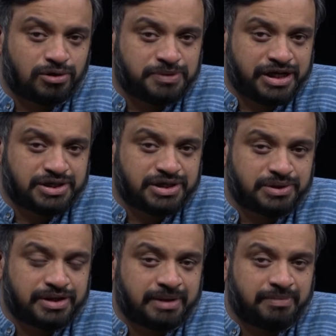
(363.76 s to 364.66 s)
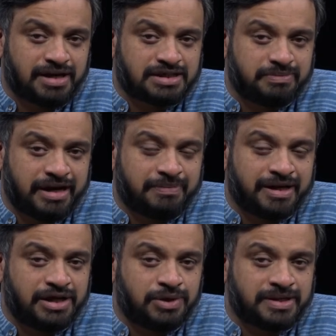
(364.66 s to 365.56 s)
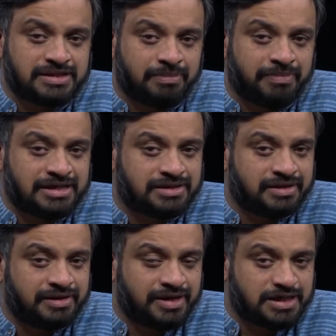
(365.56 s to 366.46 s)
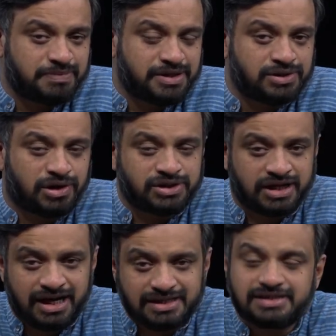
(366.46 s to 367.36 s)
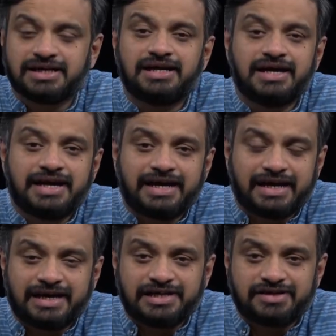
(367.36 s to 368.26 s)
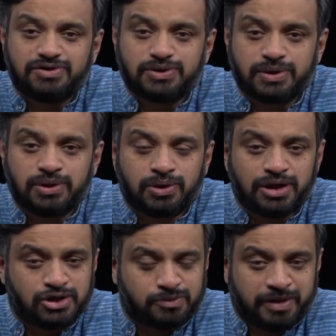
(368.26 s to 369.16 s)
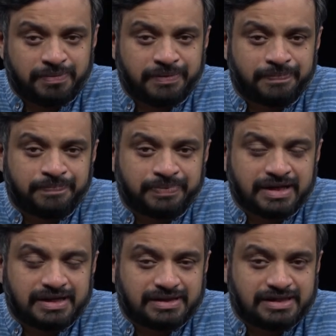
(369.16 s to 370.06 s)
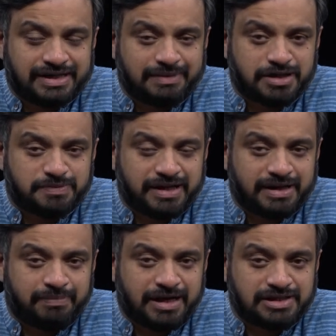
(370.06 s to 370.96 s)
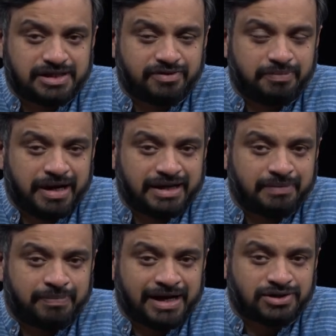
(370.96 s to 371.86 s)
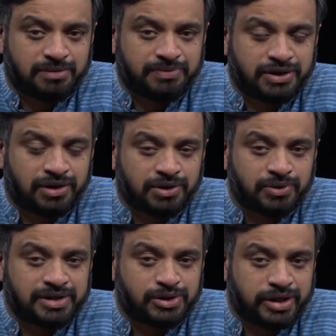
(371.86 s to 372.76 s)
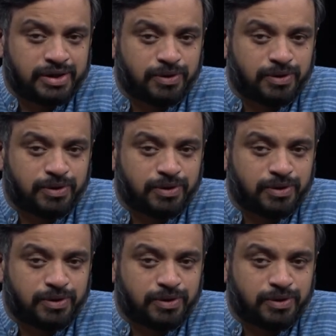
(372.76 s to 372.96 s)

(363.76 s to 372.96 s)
objection to the remarks made by the US ambassador in Lisbon, George Glass, in an interview to a local newspaper. The statements by the ambassador were made in the backdrop of the ongoing trade